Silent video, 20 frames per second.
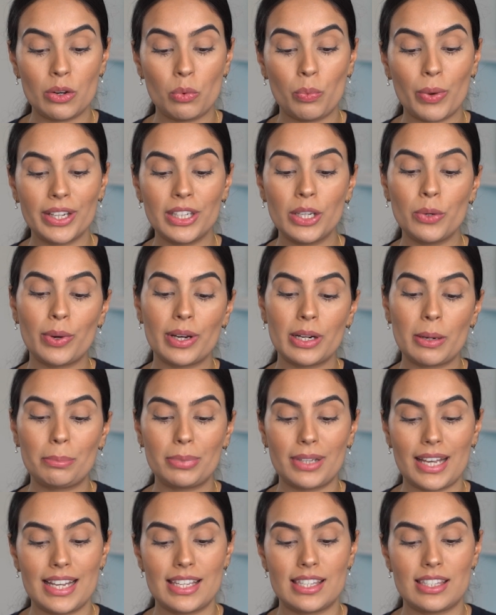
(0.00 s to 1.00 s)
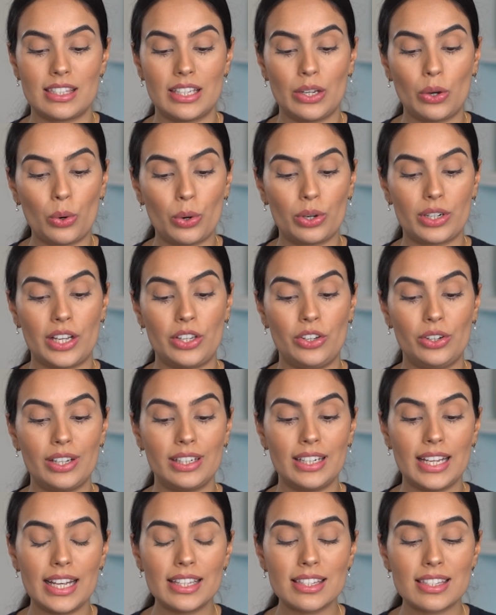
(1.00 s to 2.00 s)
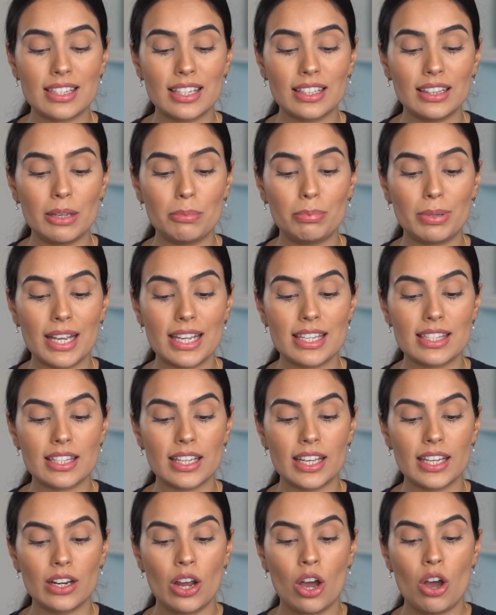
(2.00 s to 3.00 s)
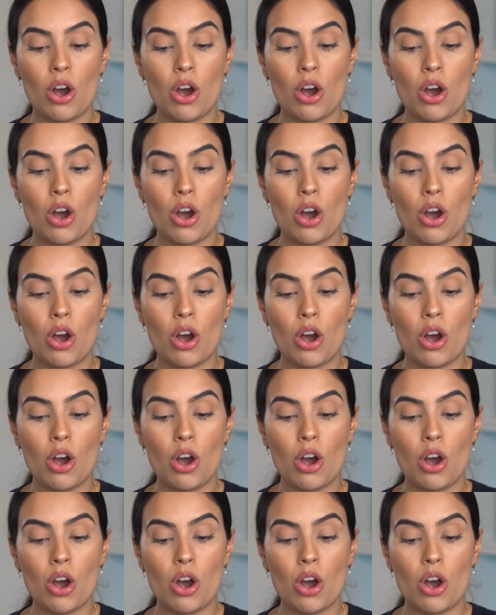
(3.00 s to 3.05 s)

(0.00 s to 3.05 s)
when you want to place the order. You can instantly place it